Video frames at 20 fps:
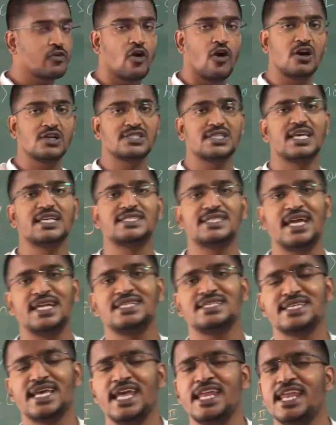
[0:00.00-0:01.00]
cos x and
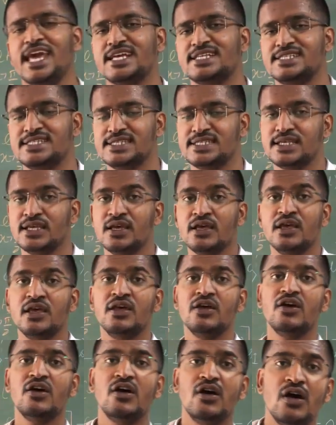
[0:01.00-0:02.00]
sin x,
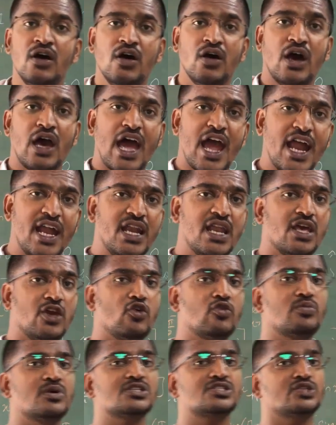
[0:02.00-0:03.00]
and
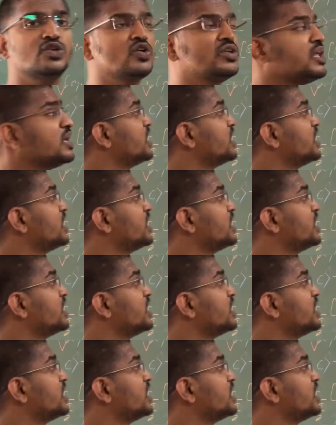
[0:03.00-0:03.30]
you must know the